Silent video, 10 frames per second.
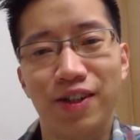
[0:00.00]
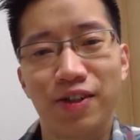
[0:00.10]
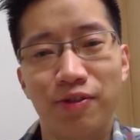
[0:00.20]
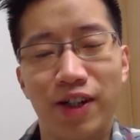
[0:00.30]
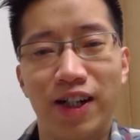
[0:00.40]

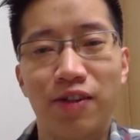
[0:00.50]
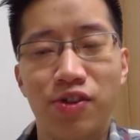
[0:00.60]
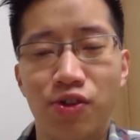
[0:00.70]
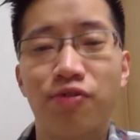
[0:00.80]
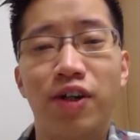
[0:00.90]
right now
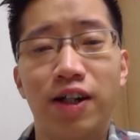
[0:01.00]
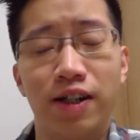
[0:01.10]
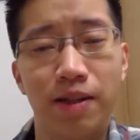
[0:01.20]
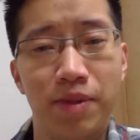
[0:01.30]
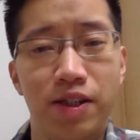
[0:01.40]
so
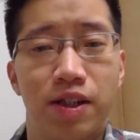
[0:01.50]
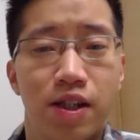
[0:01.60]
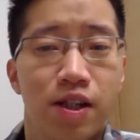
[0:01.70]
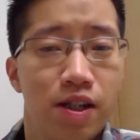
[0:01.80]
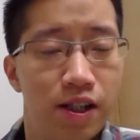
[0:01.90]
far? I mean,
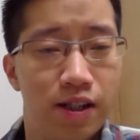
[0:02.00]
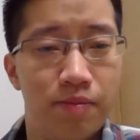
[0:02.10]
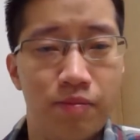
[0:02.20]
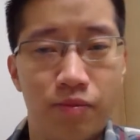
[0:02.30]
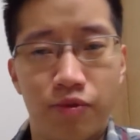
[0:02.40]

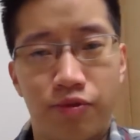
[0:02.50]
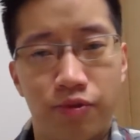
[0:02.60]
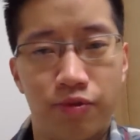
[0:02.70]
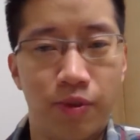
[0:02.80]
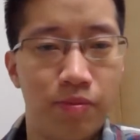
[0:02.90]

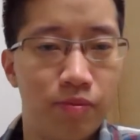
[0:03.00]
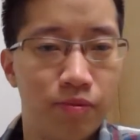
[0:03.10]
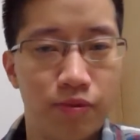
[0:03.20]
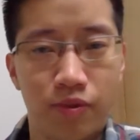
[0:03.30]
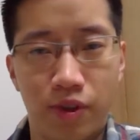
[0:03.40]

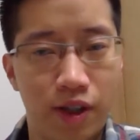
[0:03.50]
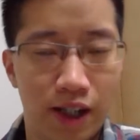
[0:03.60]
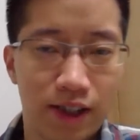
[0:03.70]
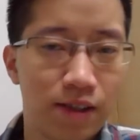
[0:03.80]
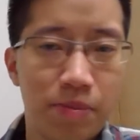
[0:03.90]
from
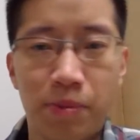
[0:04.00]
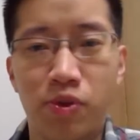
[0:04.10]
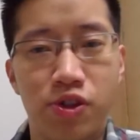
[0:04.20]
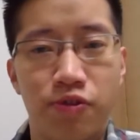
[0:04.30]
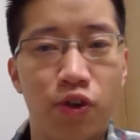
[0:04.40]
I think
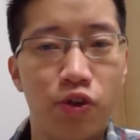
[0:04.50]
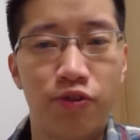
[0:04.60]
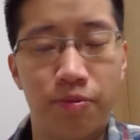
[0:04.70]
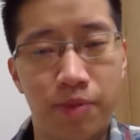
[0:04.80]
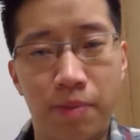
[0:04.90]
people
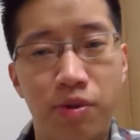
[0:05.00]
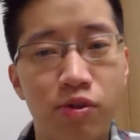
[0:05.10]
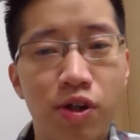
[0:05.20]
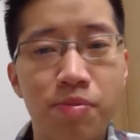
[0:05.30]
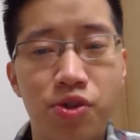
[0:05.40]
follow my
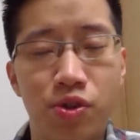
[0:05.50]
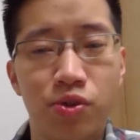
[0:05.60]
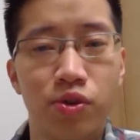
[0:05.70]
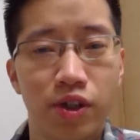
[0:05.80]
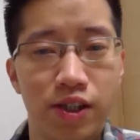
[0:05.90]
program.
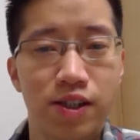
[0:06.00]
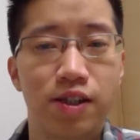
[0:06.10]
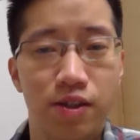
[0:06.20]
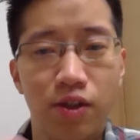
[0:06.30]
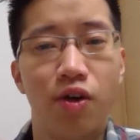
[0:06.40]
So is
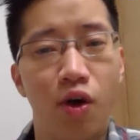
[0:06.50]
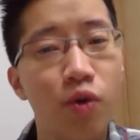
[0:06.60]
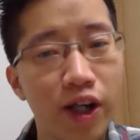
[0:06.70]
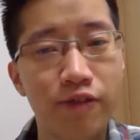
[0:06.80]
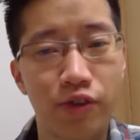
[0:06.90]
it
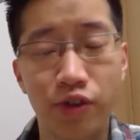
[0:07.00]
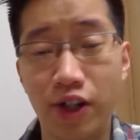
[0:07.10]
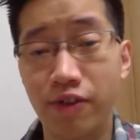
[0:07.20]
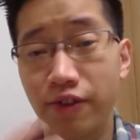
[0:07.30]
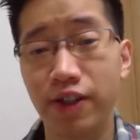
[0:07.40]
okay for you?
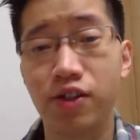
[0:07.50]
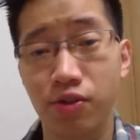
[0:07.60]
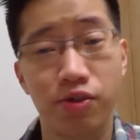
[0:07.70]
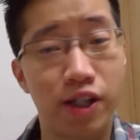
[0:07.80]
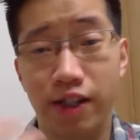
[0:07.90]
Everything?
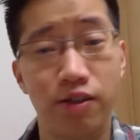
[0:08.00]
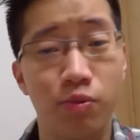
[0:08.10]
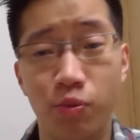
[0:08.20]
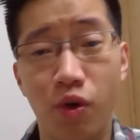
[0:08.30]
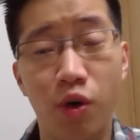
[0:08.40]
So you
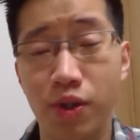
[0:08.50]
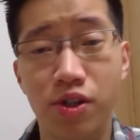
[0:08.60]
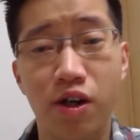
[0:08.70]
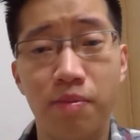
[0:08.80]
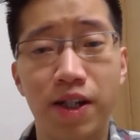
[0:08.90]
can
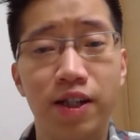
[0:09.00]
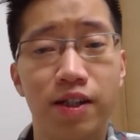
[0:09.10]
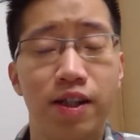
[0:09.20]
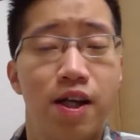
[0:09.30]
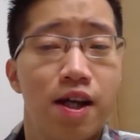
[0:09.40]
always comment
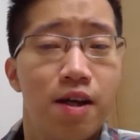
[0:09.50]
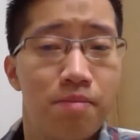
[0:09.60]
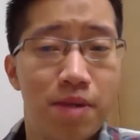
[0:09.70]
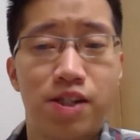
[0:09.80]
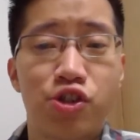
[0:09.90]
and
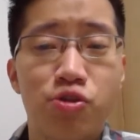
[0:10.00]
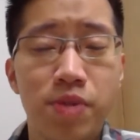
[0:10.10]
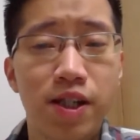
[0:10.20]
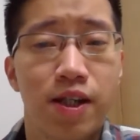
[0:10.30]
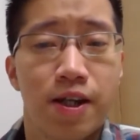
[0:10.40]
message
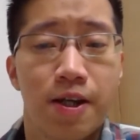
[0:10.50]
me.